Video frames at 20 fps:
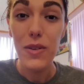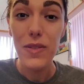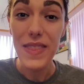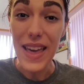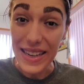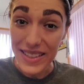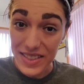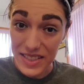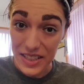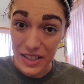
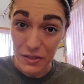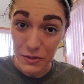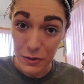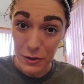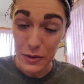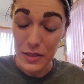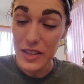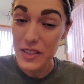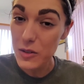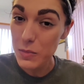That's it
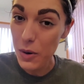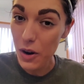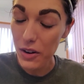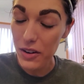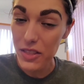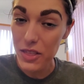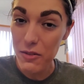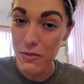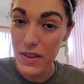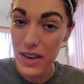for this
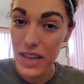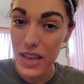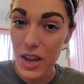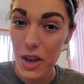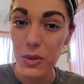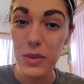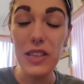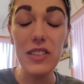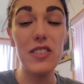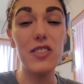part of the
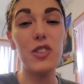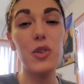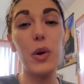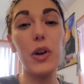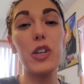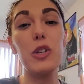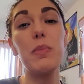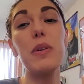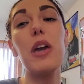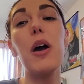video. This is
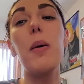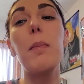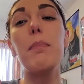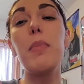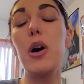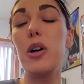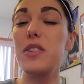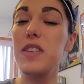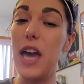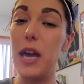going to be a
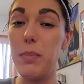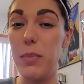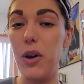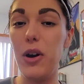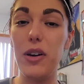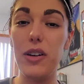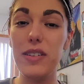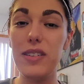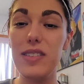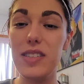
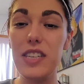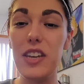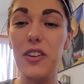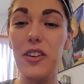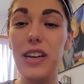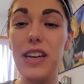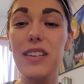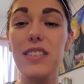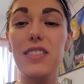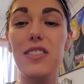multi-part
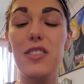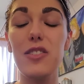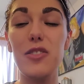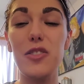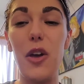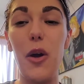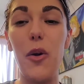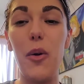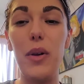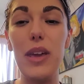series,
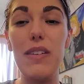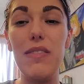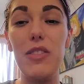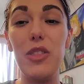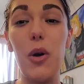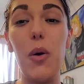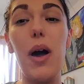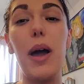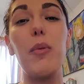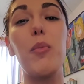so even
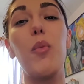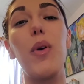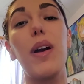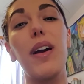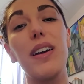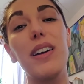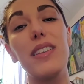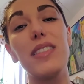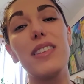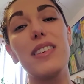though I'm
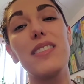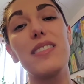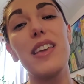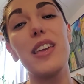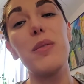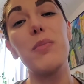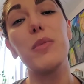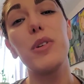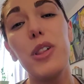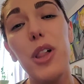wearing the
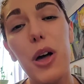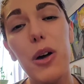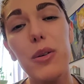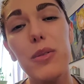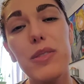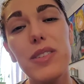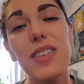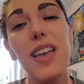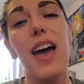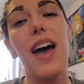same
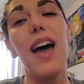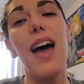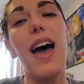clothes,